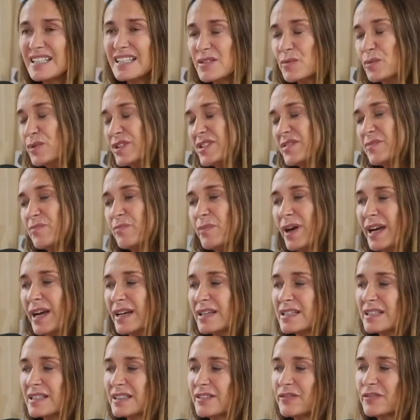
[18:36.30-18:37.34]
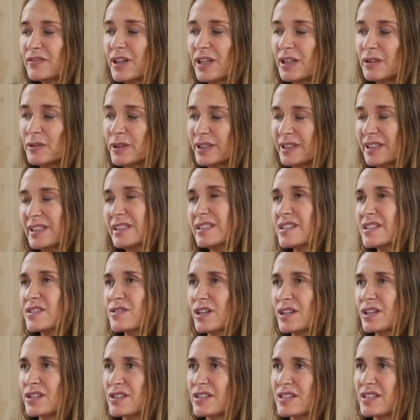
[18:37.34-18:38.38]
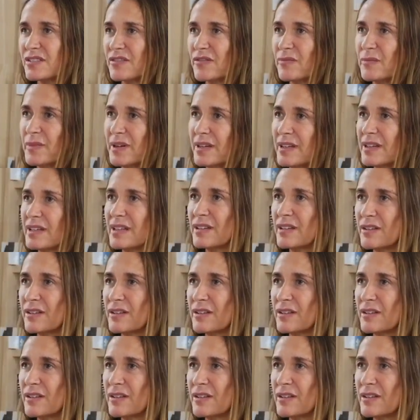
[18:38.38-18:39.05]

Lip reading: Yes, it was actually following the instructions of